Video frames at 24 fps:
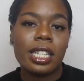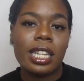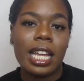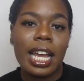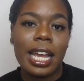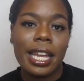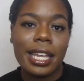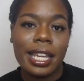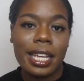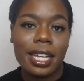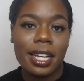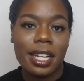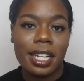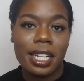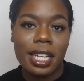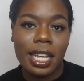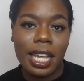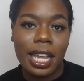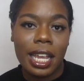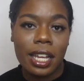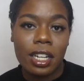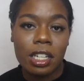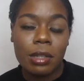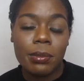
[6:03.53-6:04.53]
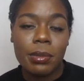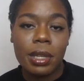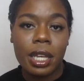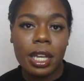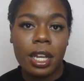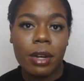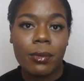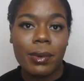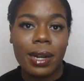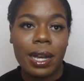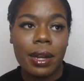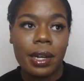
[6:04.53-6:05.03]
that I couldn't handle being
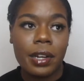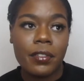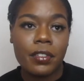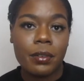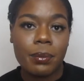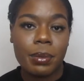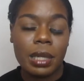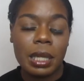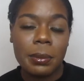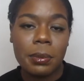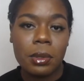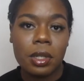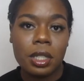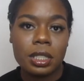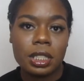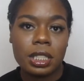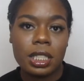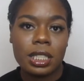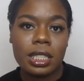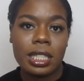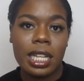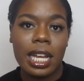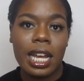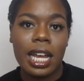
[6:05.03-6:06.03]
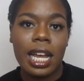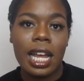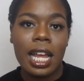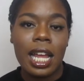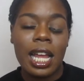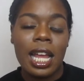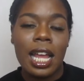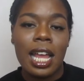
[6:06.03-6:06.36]
around different people, it's just that